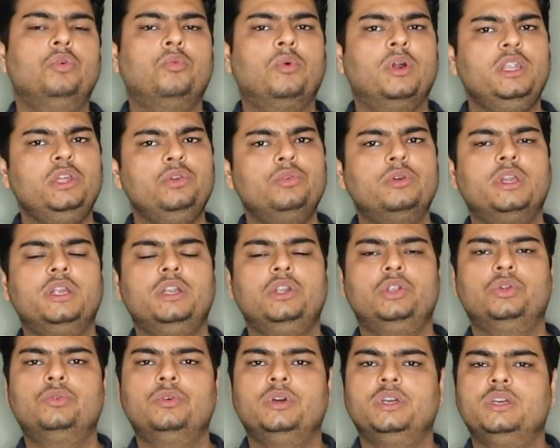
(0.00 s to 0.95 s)
What you
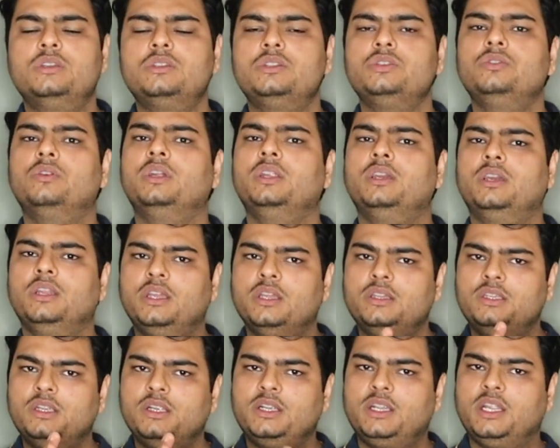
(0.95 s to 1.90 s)
can do is you can
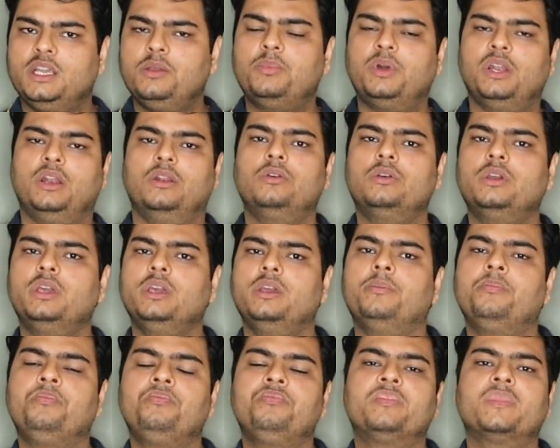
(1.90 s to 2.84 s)
create a table,
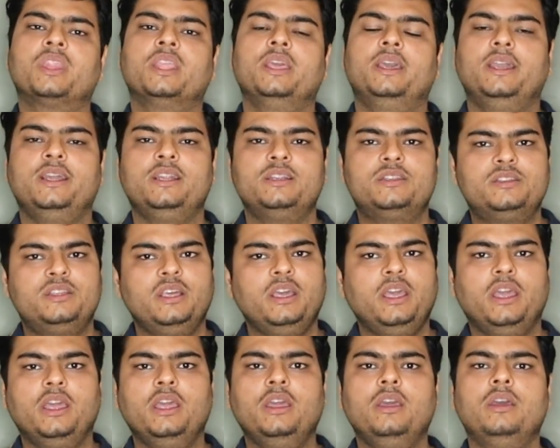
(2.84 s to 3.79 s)
okay, and
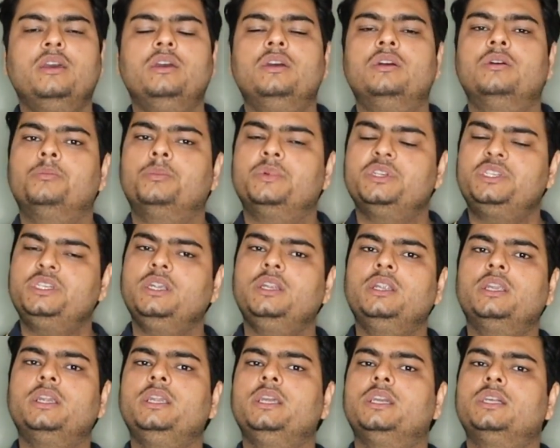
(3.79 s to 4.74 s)
say
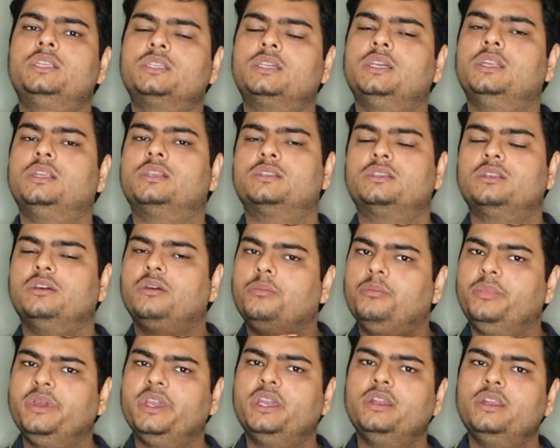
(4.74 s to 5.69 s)
machine learning skills
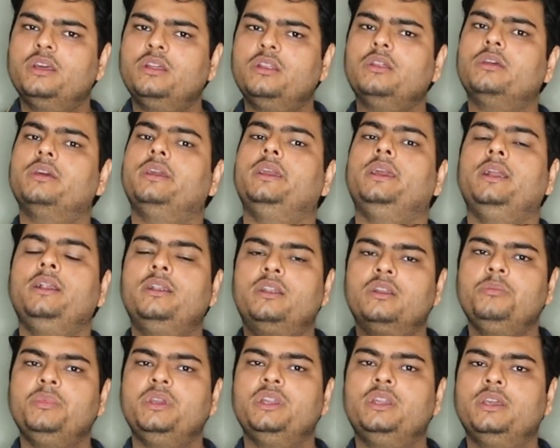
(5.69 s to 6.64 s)
beginner,
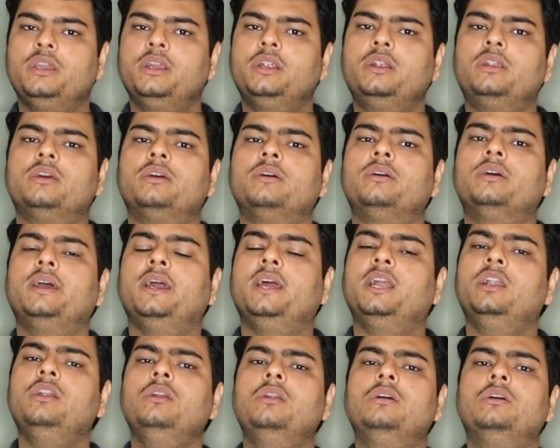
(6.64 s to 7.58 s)
intermediate,
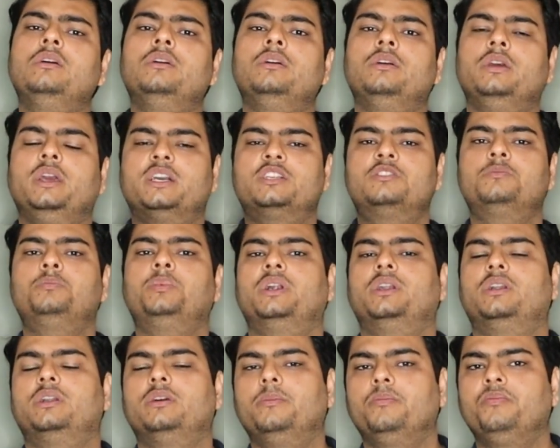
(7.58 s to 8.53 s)
and
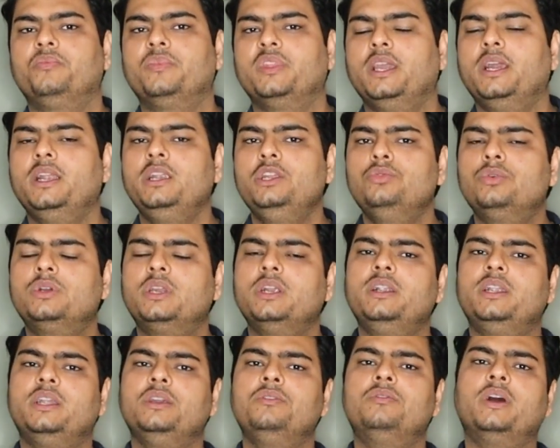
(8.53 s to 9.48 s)
expert and you
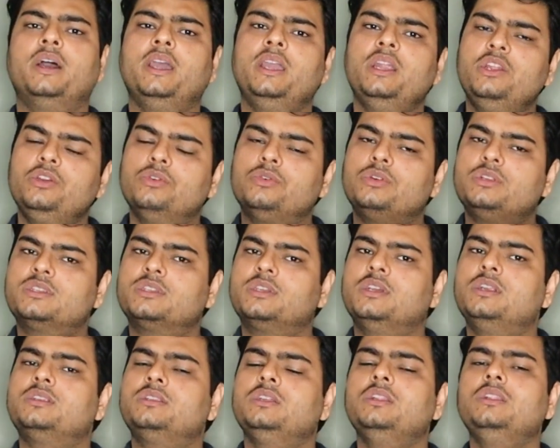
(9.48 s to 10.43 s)
can divide your
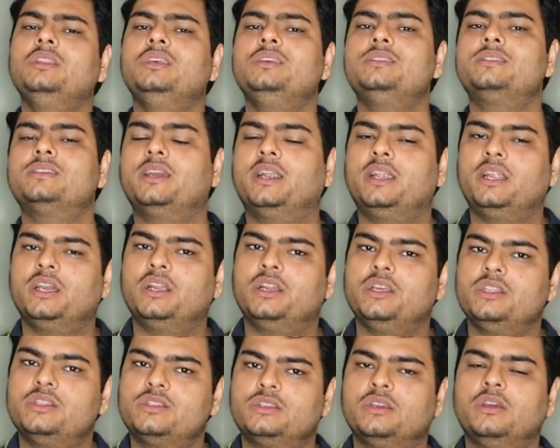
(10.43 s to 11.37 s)
skills in these
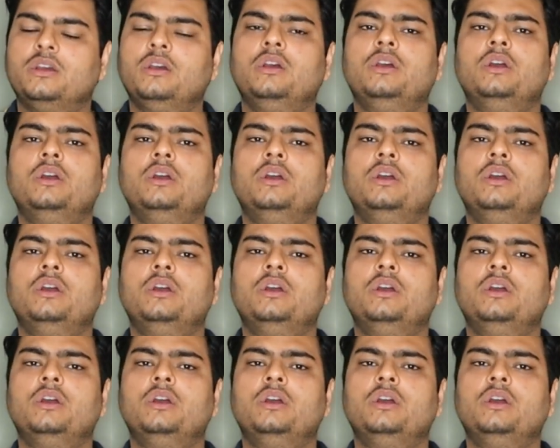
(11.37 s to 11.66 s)
categories.